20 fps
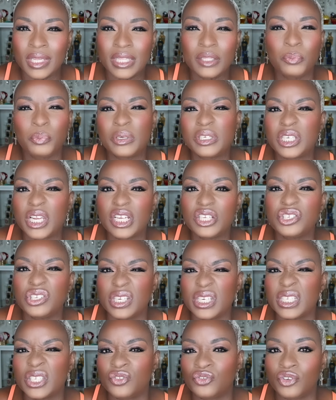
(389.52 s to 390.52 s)
The
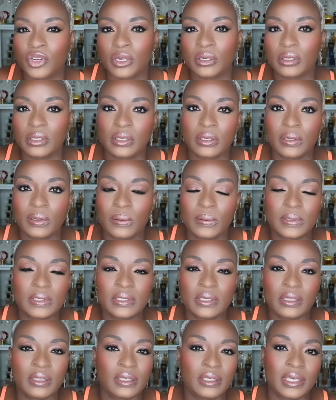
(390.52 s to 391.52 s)
projection is fairly low. It's
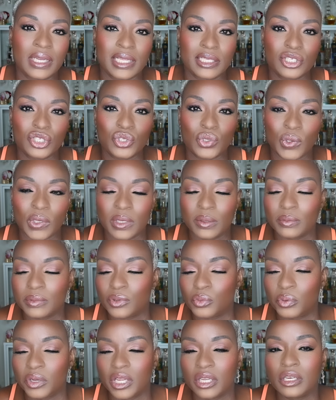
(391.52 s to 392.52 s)
nothing that
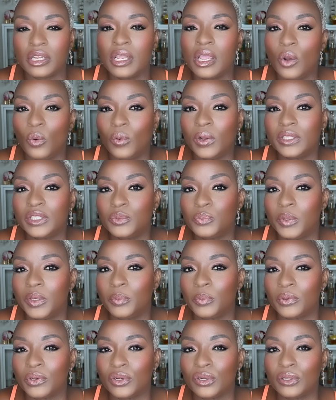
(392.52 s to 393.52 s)
screams, but once
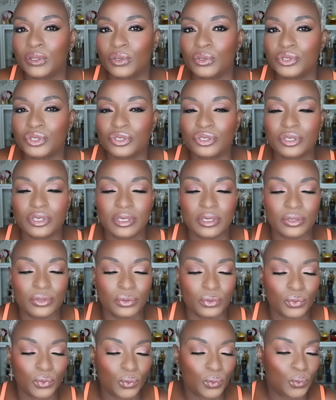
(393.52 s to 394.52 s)
people are closer to
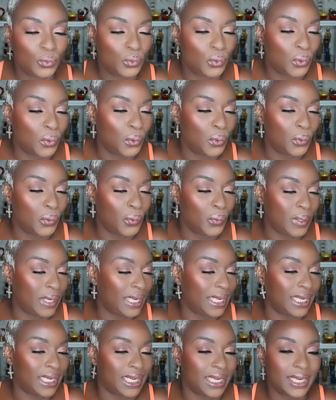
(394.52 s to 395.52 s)
you,
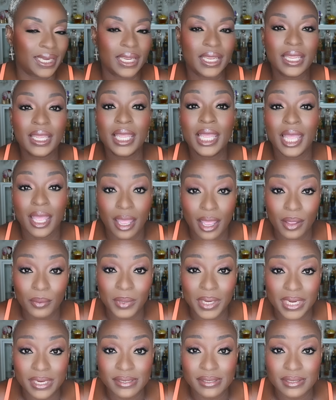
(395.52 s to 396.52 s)
woo-wee,
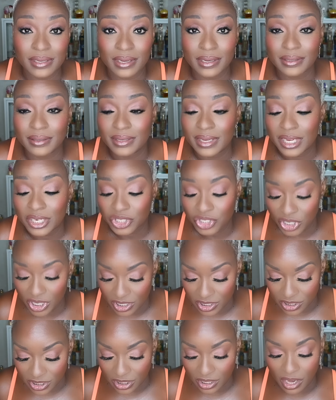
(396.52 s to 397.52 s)
amazing.
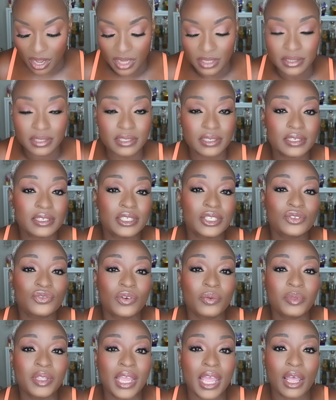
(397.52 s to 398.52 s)
Changing Constance
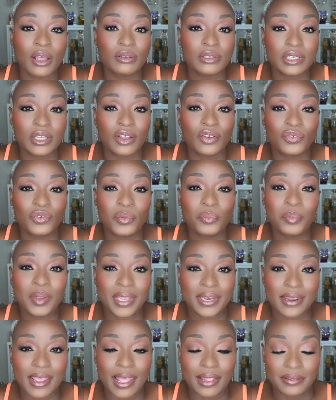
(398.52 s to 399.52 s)
from the House of
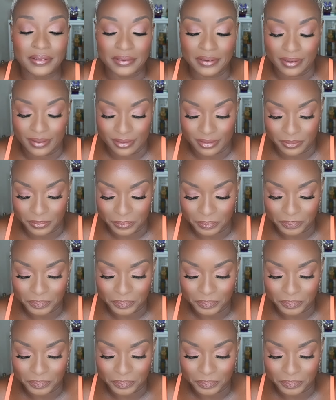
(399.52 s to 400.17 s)
Penhaligon.